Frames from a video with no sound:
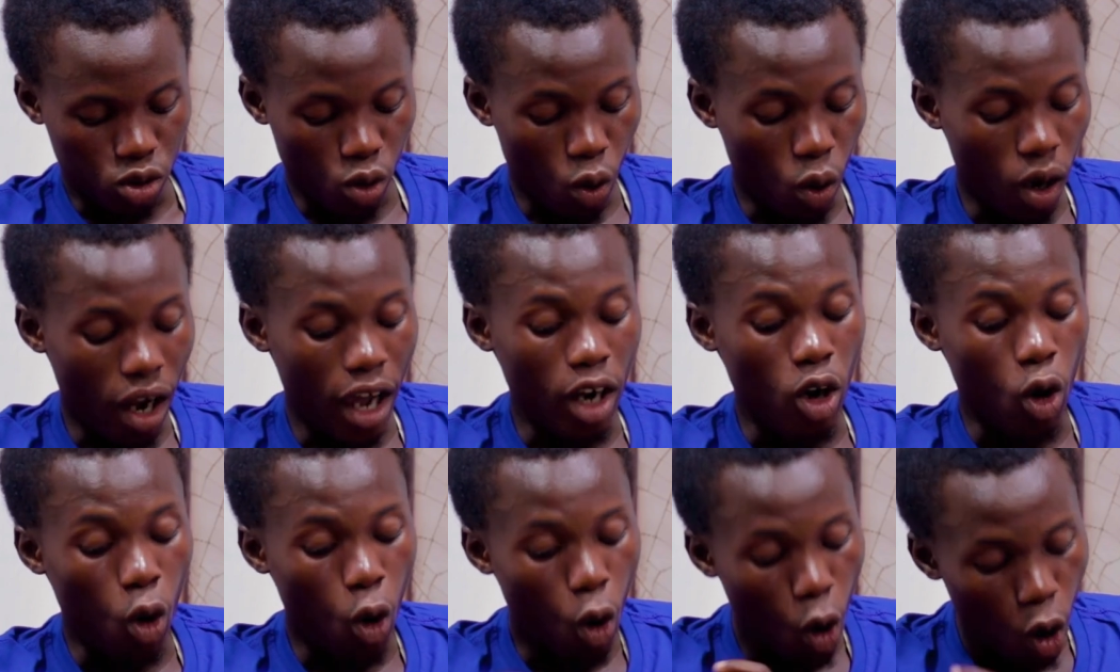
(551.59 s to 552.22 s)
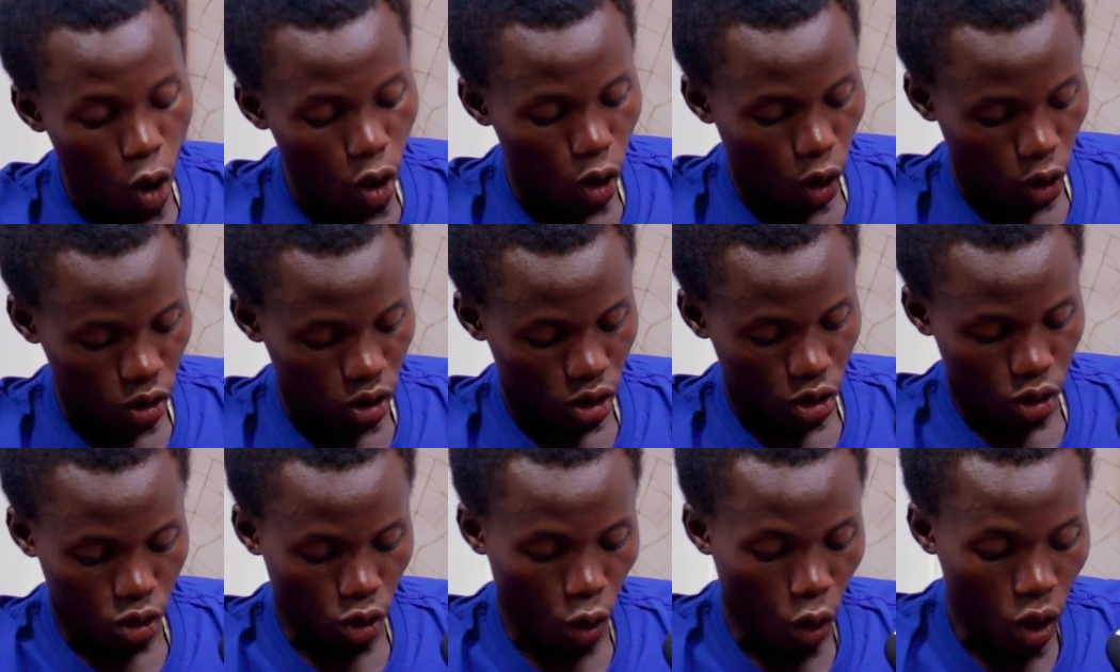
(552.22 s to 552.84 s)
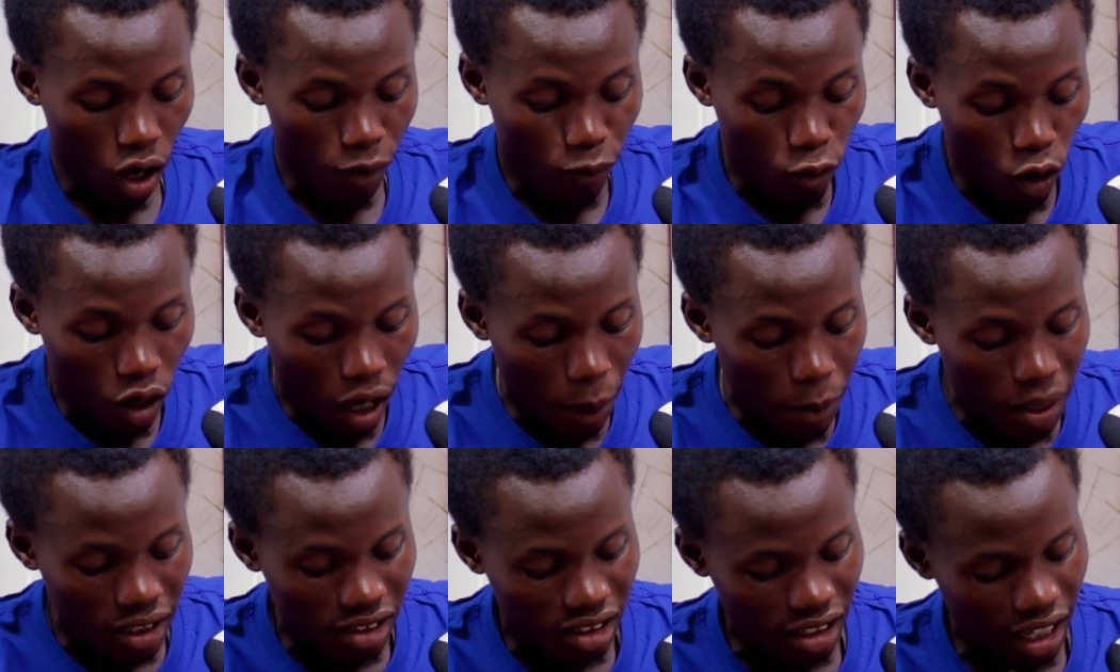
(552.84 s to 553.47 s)
So and a whole lot. So if we
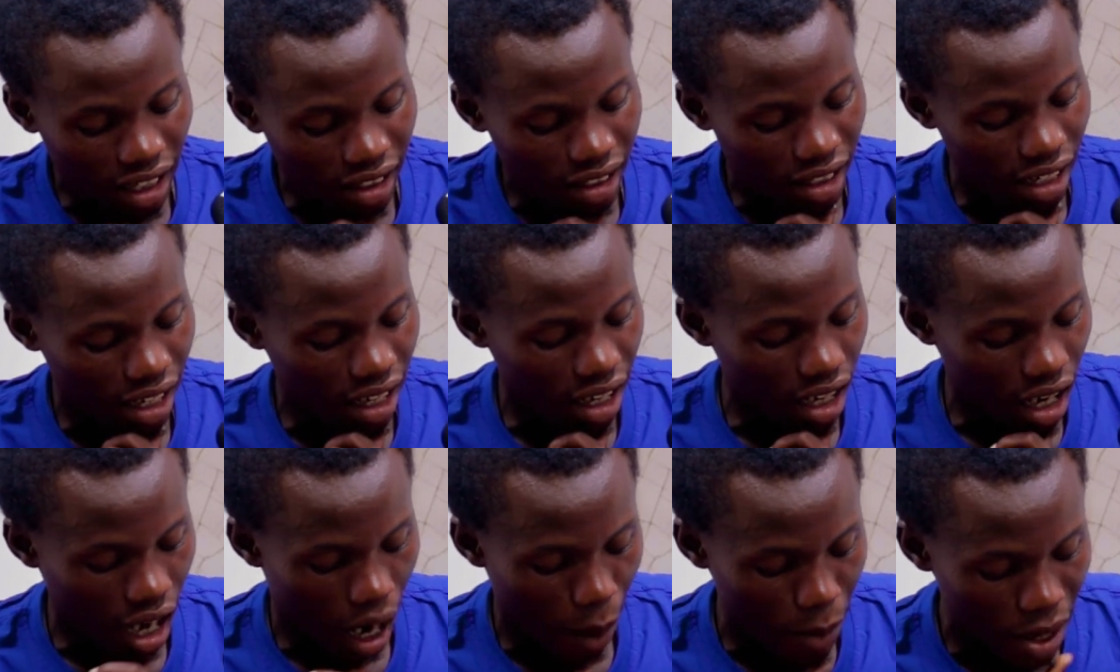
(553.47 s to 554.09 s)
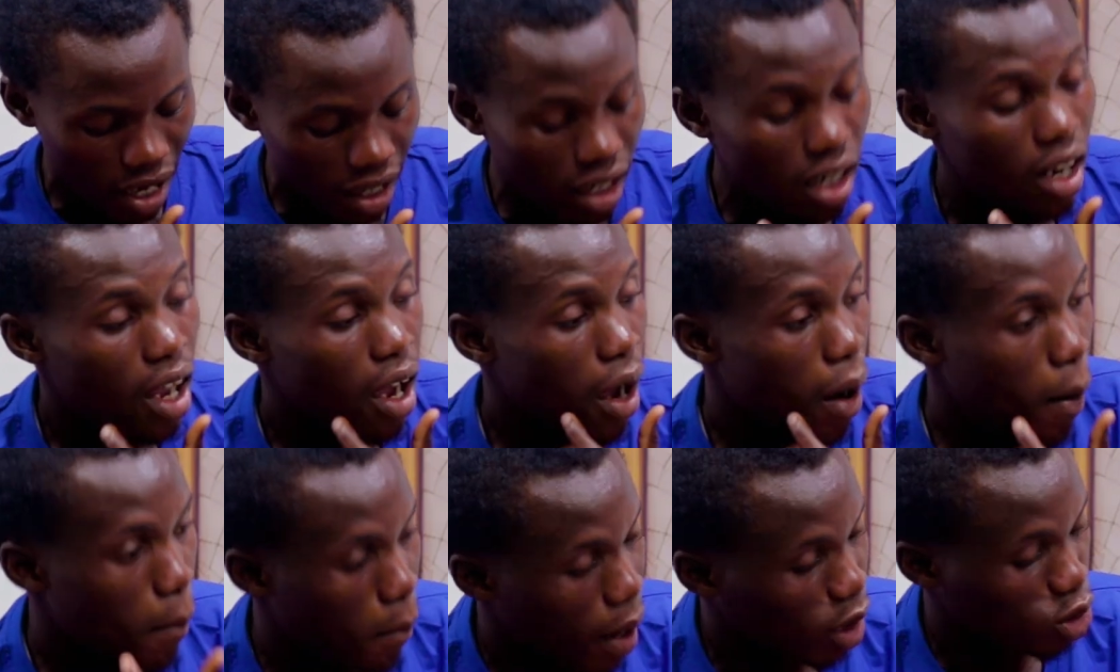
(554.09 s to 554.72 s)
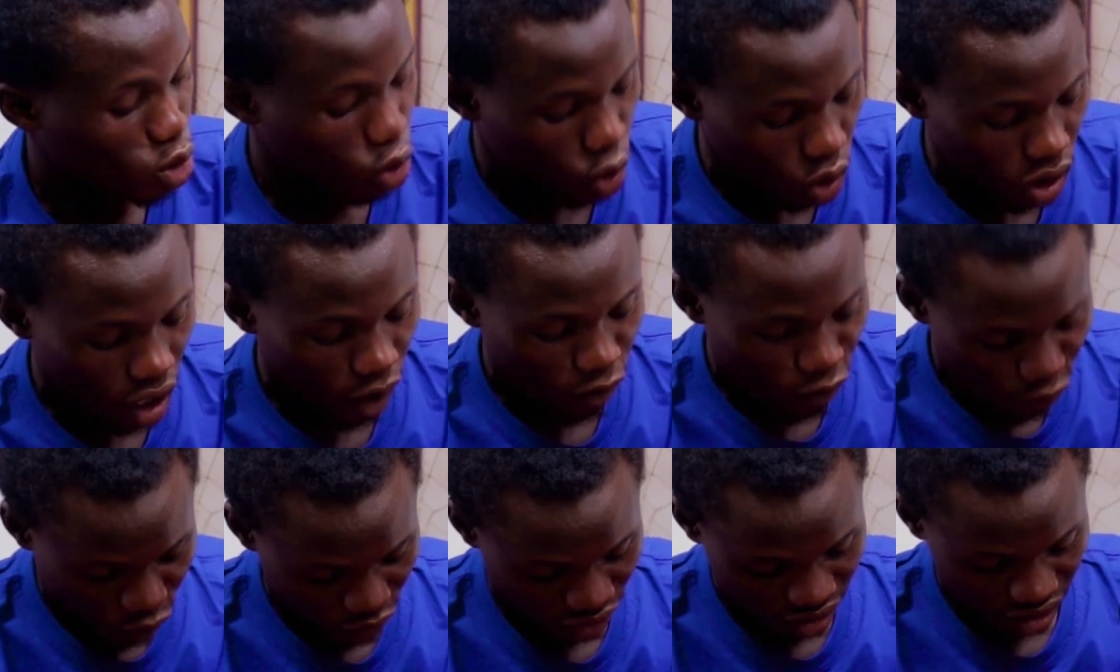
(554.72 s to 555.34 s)
come and check the I mean
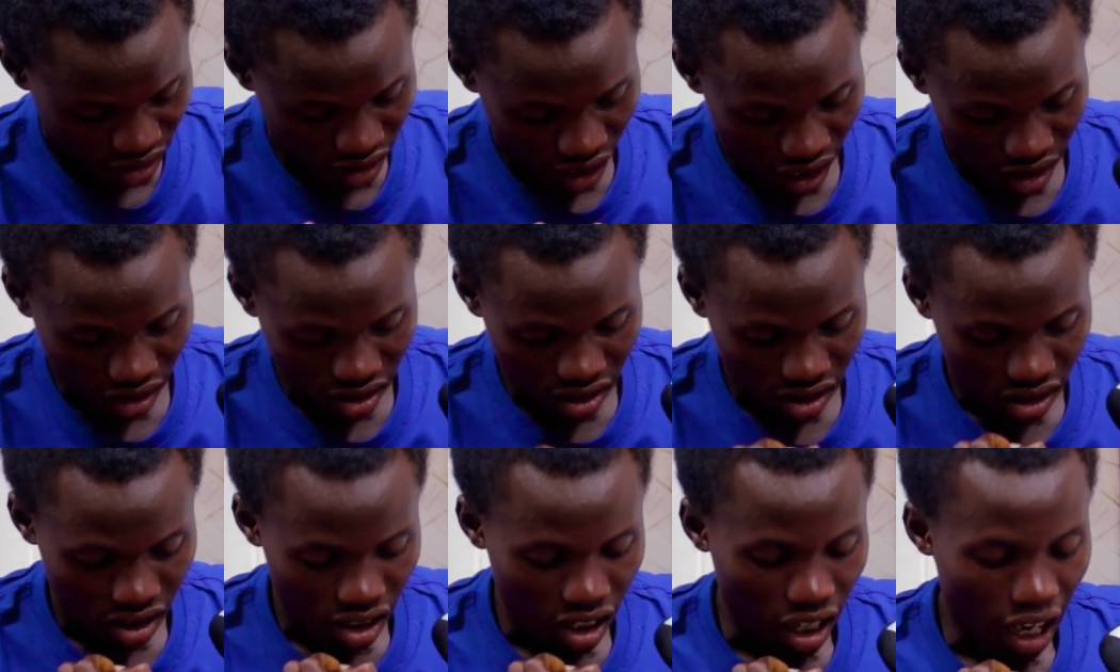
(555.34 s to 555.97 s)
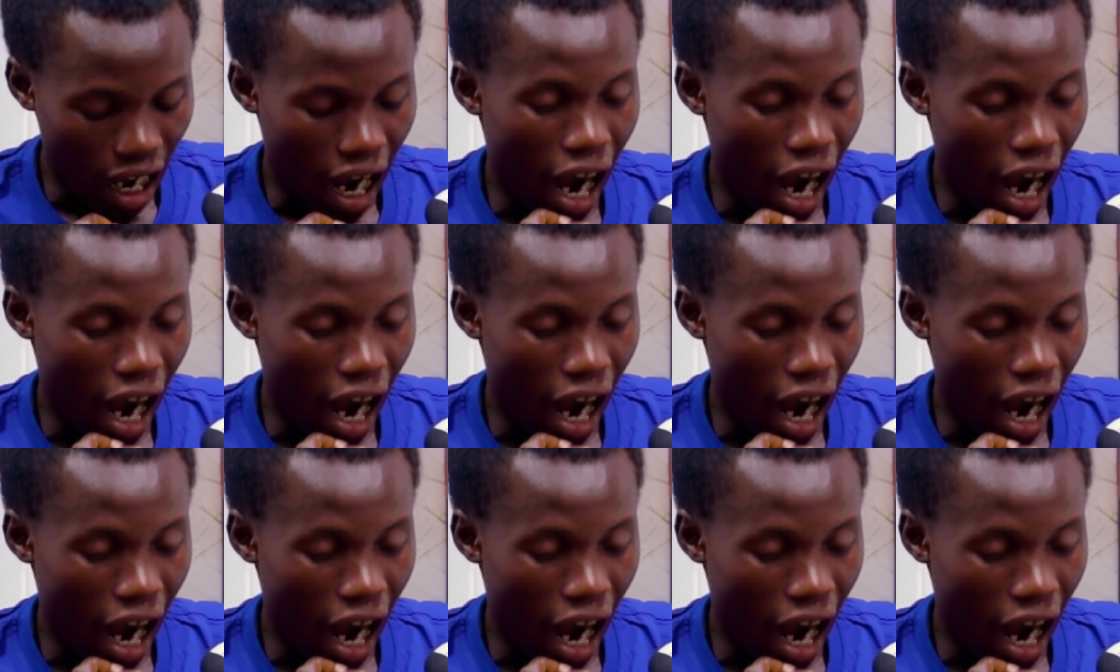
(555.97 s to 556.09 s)
Barcelona fixtures,